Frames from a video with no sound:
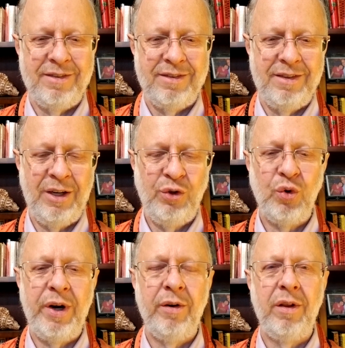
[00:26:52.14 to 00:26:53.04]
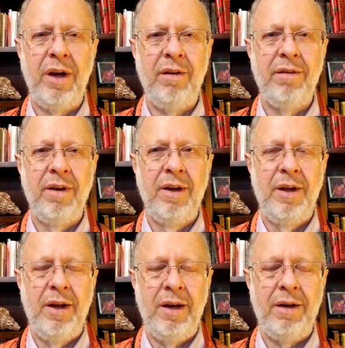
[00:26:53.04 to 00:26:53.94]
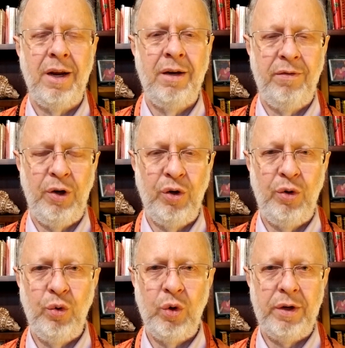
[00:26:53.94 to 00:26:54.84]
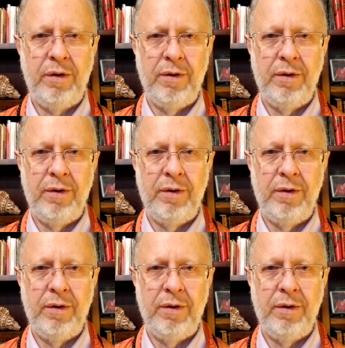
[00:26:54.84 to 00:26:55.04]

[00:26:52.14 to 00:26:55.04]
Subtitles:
enjoy your life. And if you can do it,